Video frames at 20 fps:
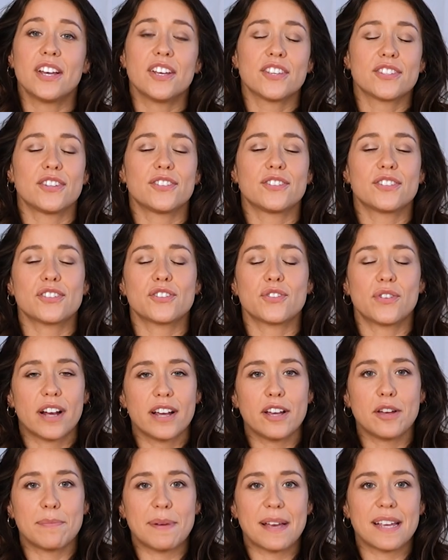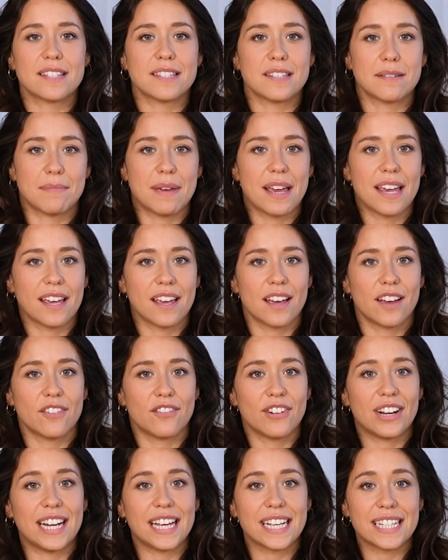So just try your best to make it a
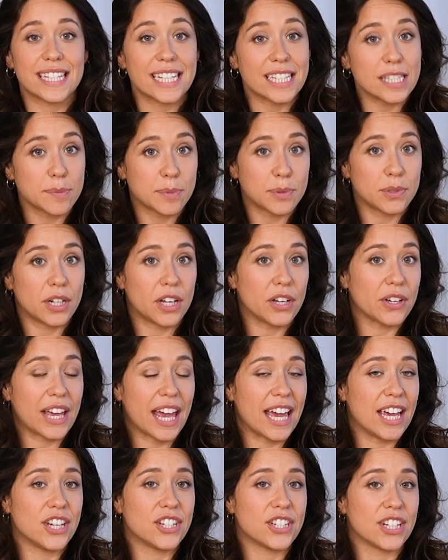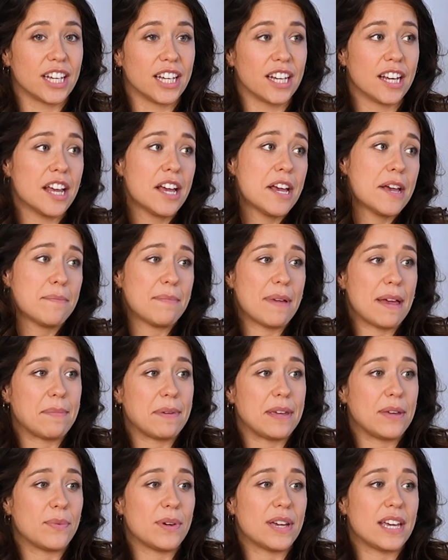really accessible location,
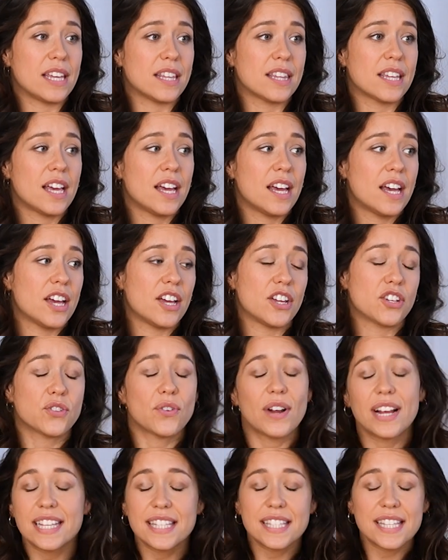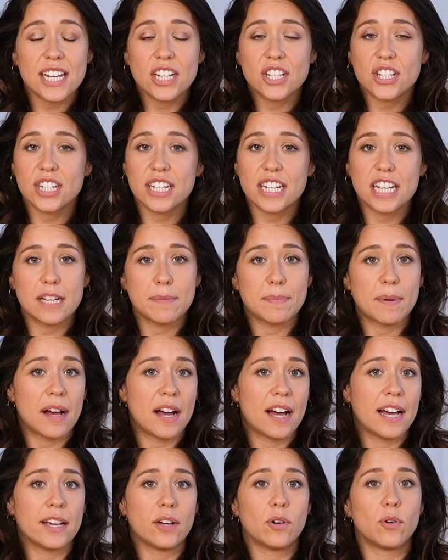maybe with a train station
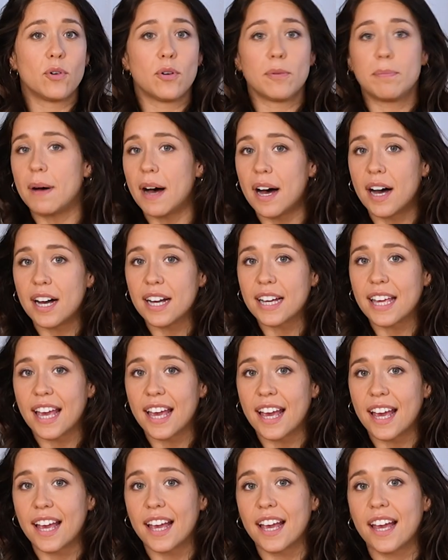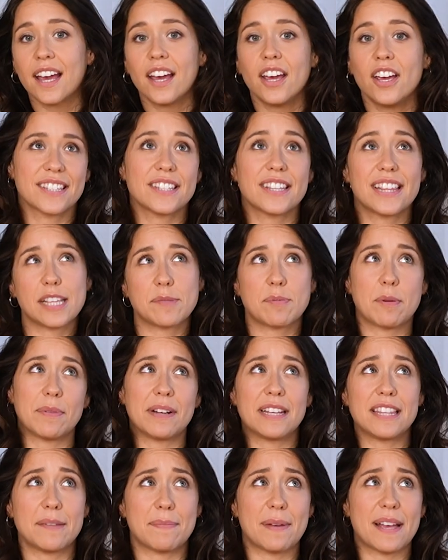nearby or parking. So that's
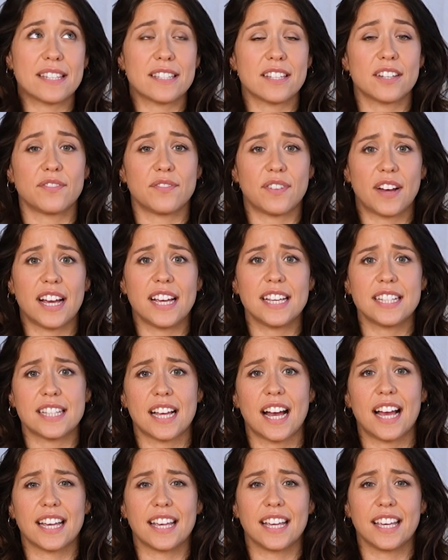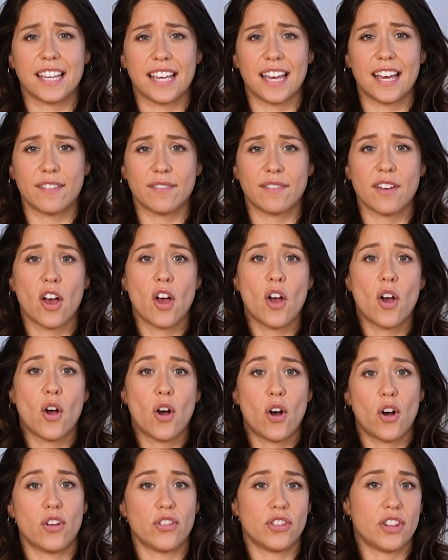probably the best advice that I can give
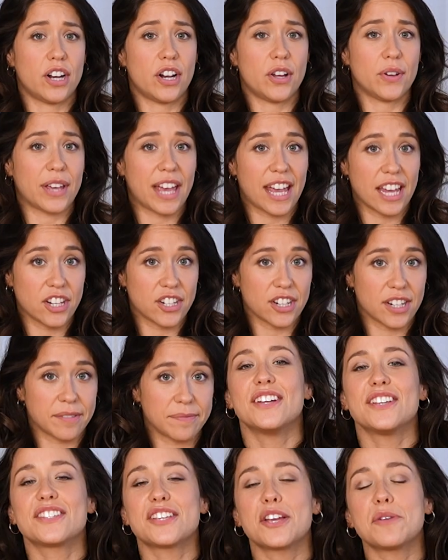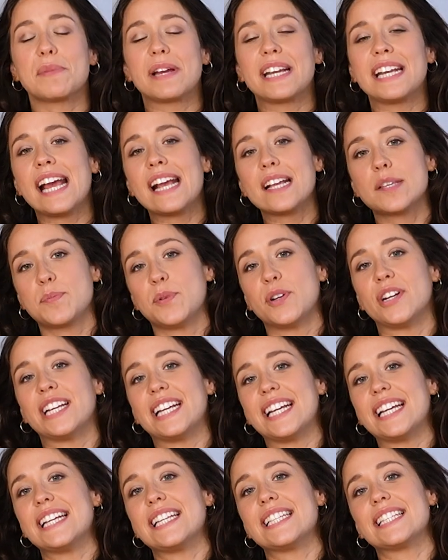on the location. So my next
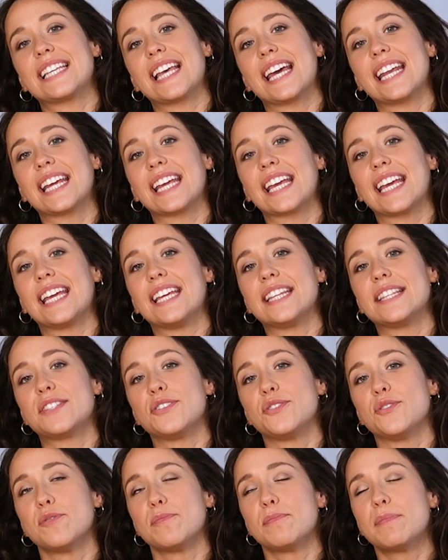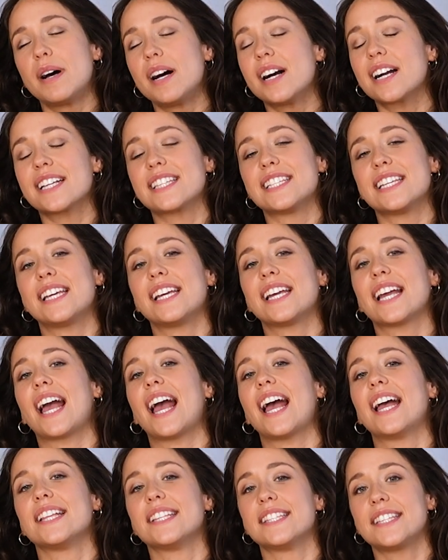point is getting into marketing
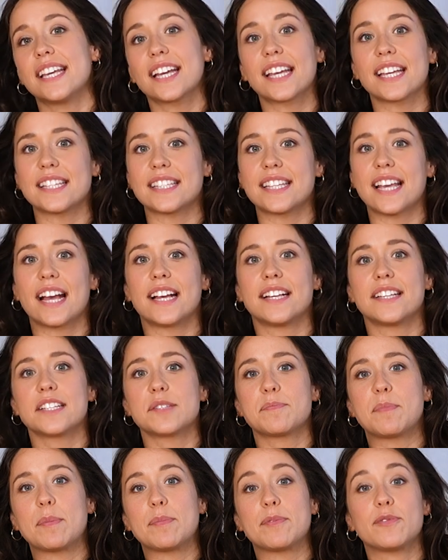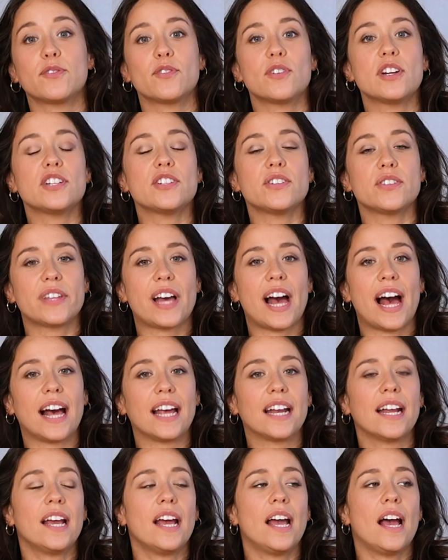and ticket sales. But before I do that,
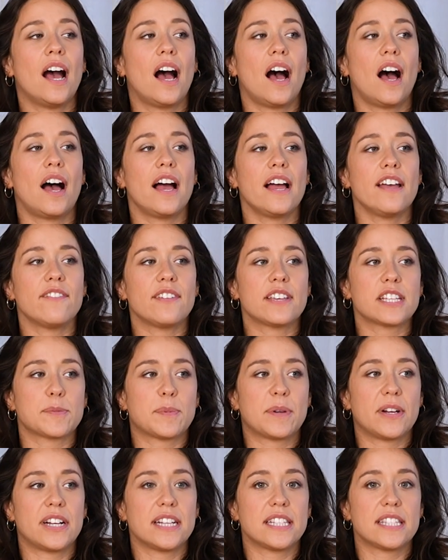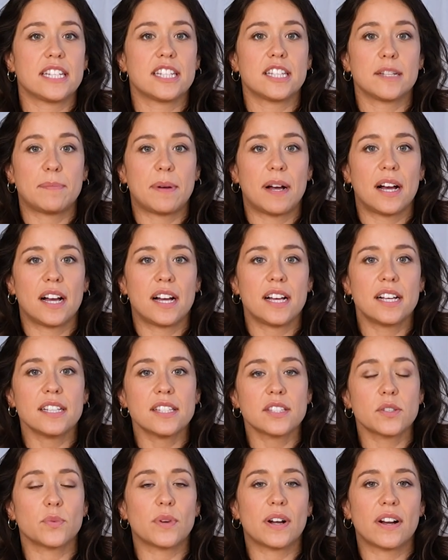I've experienced in the
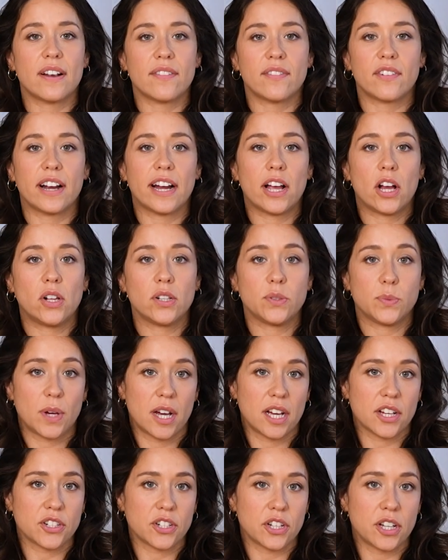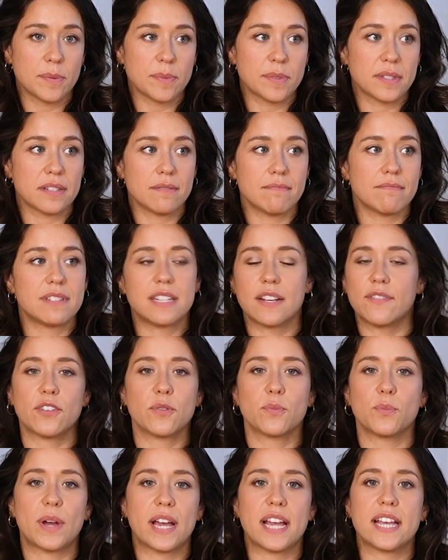past, wherever I hold workshops,
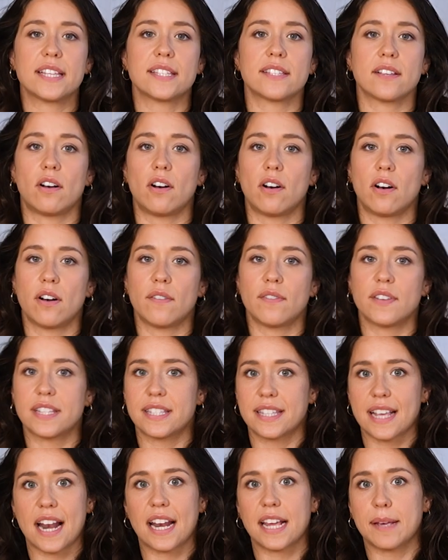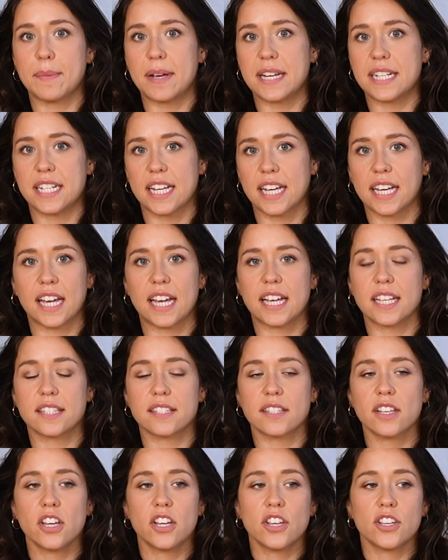different ways of selling my
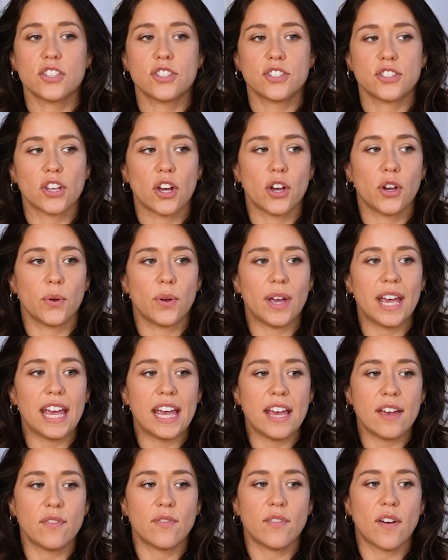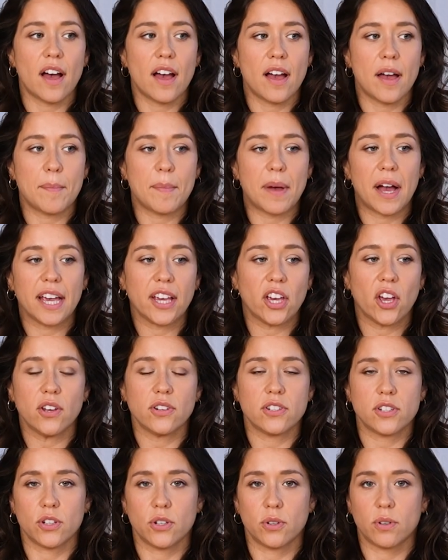tickets. So if I go
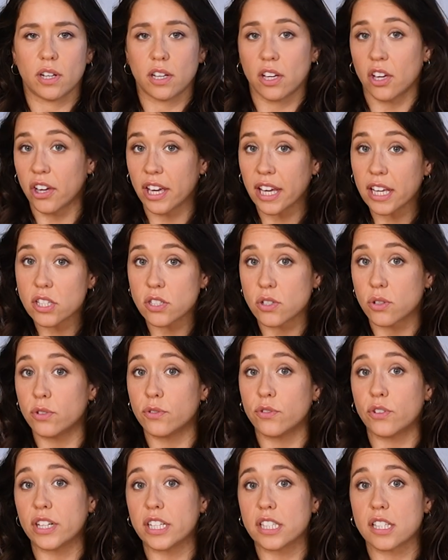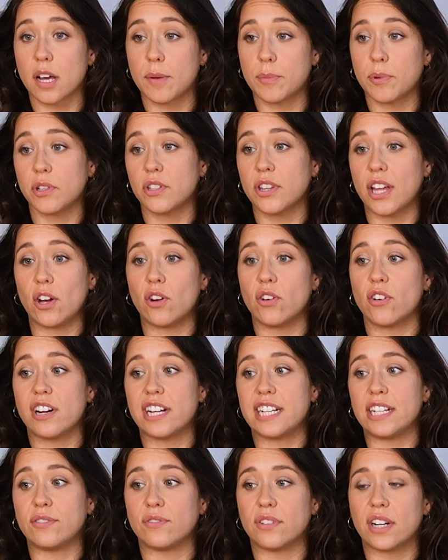to a cooking school, for example, that
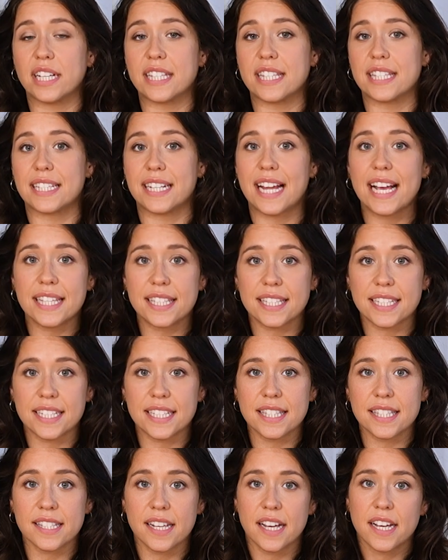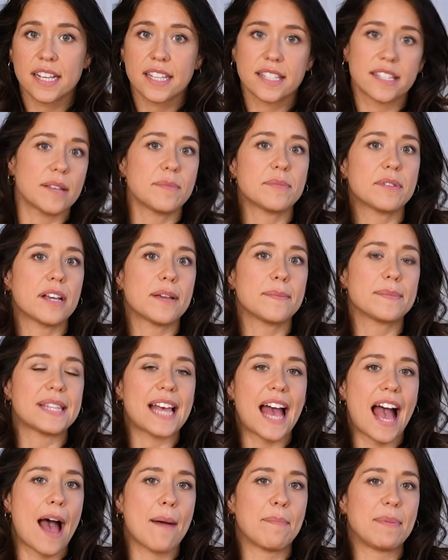already runs lessons, sometimes
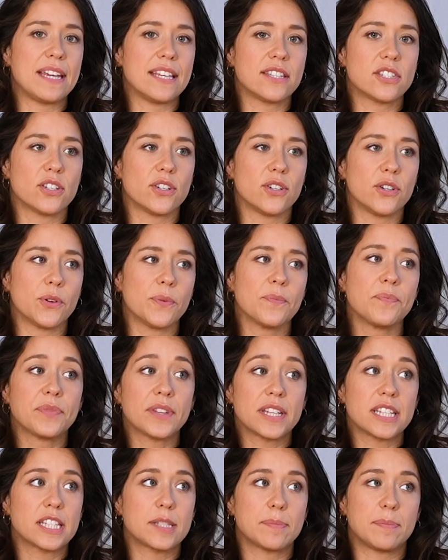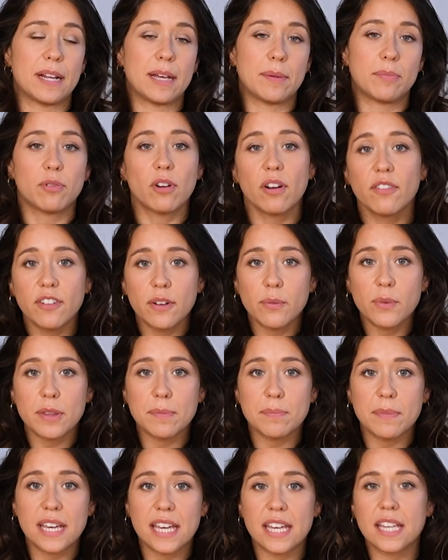they're happy to split profit with
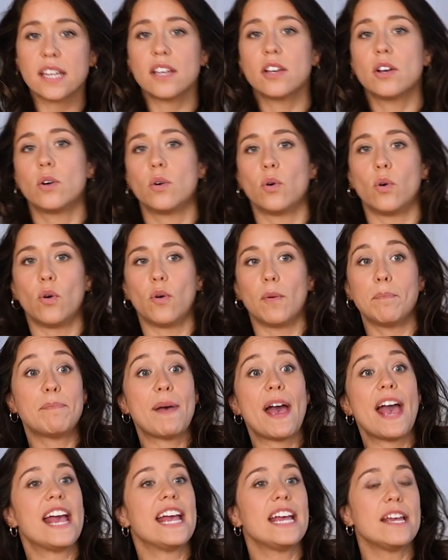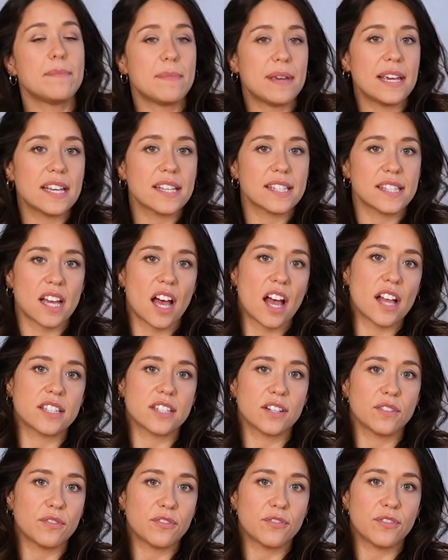me or pay me a
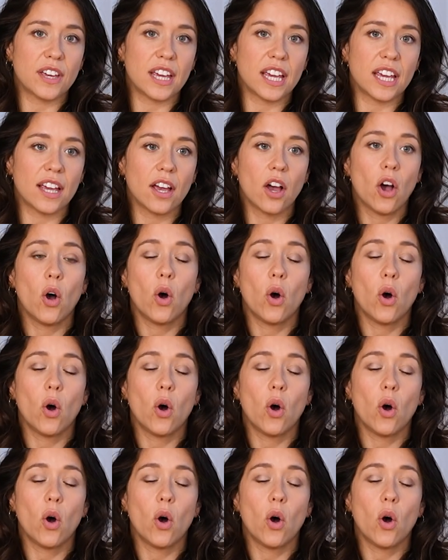certain fee,